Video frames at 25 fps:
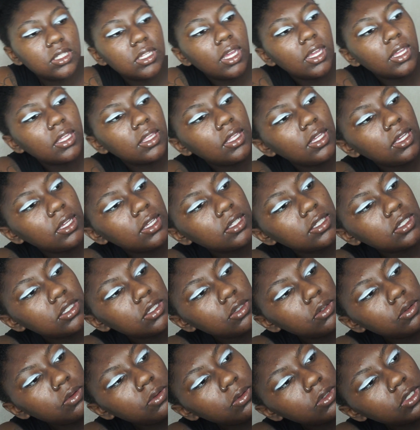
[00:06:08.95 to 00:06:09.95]
like these
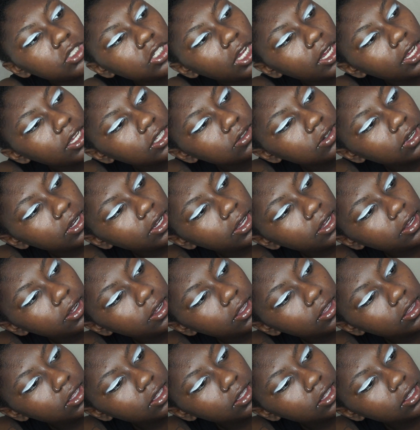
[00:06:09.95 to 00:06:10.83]
two shades right here,